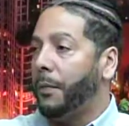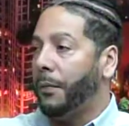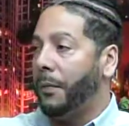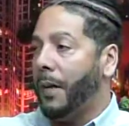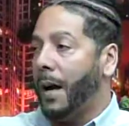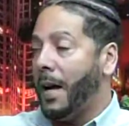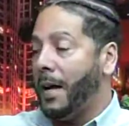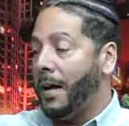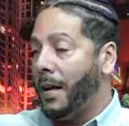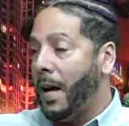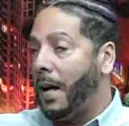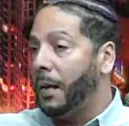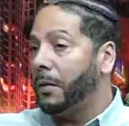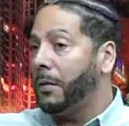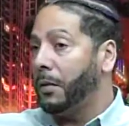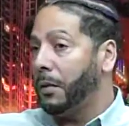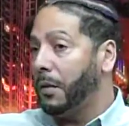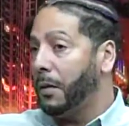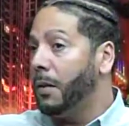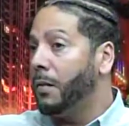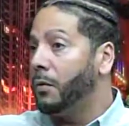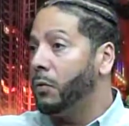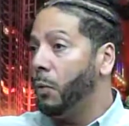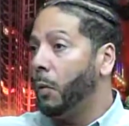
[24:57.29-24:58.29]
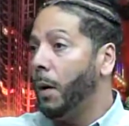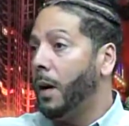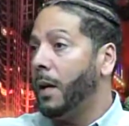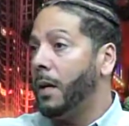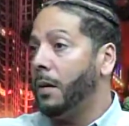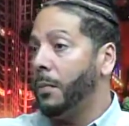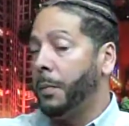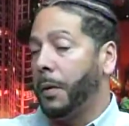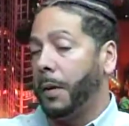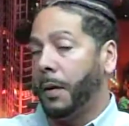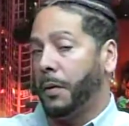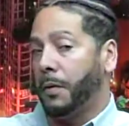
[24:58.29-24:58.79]
find out there is
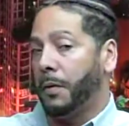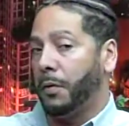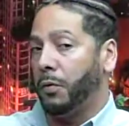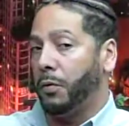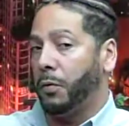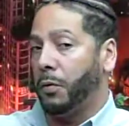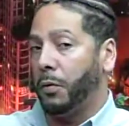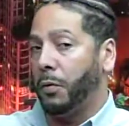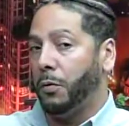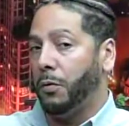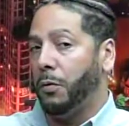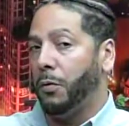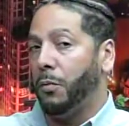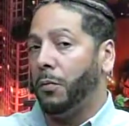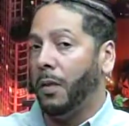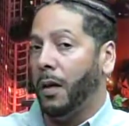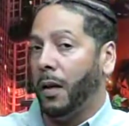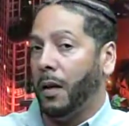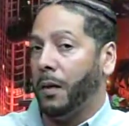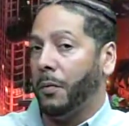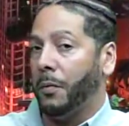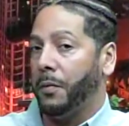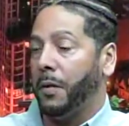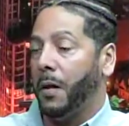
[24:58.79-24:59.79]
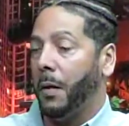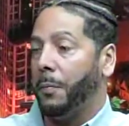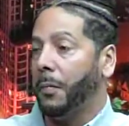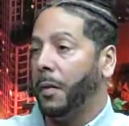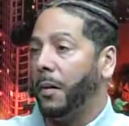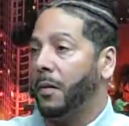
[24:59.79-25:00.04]
ways, because as soon as you think of something,